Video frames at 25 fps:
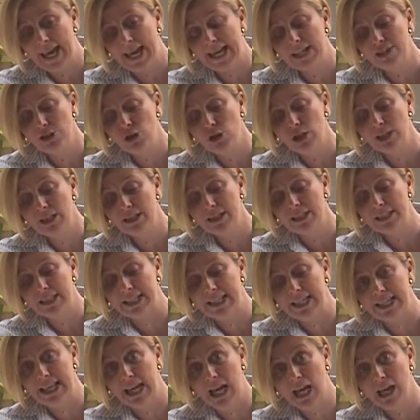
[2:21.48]
As you can
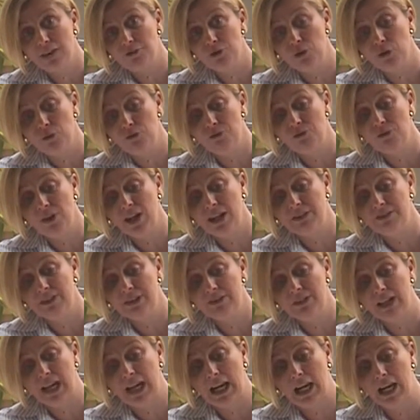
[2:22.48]
see, I've got 5
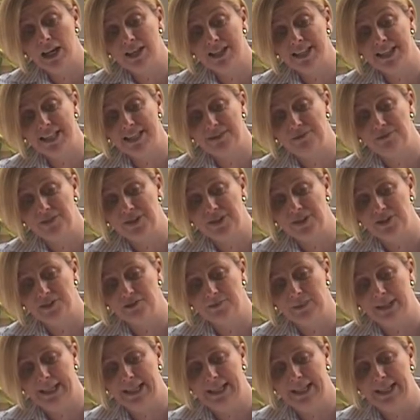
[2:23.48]
different glasses in front of
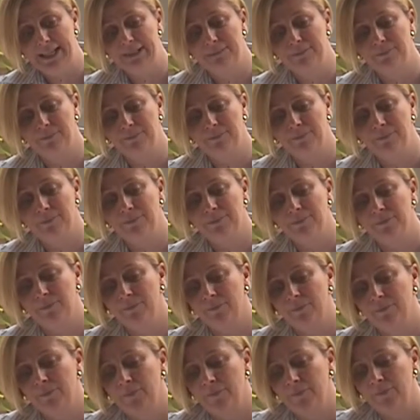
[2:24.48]
me here.
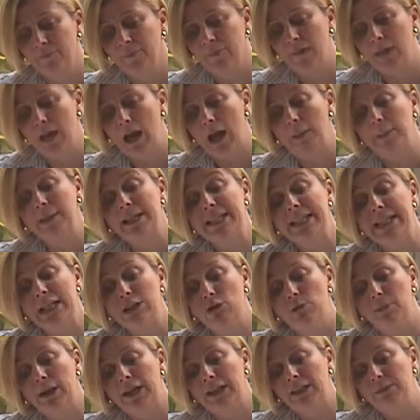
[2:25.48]
I'm going to tell
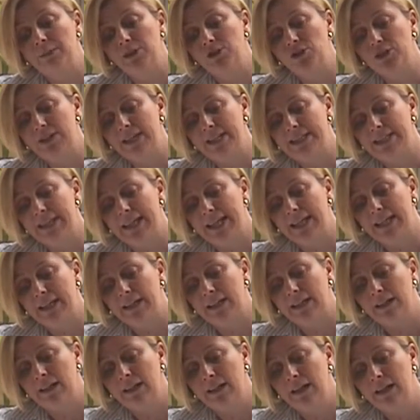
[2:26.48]
you about them in just a second.
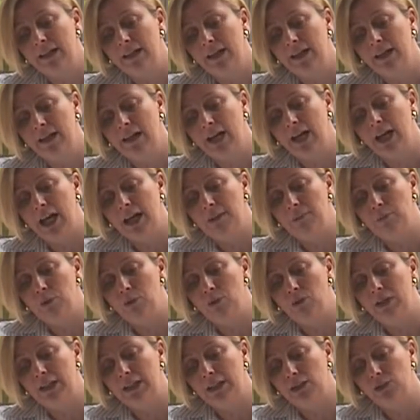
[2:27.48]
I
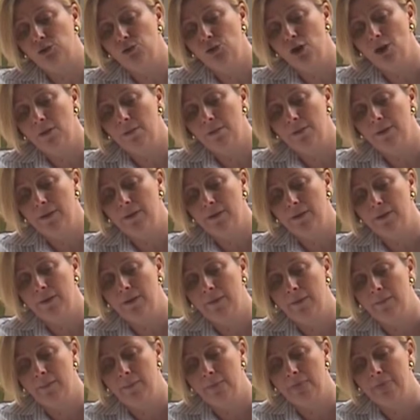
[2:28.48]
pour a little drop,
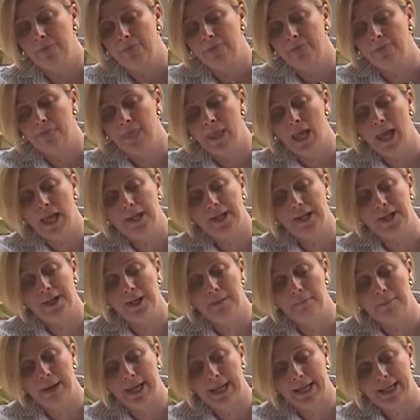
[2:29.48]
and I
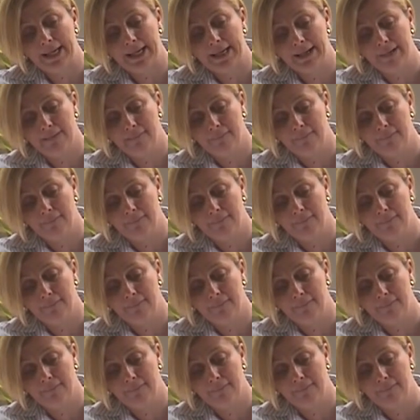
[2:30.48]
come back.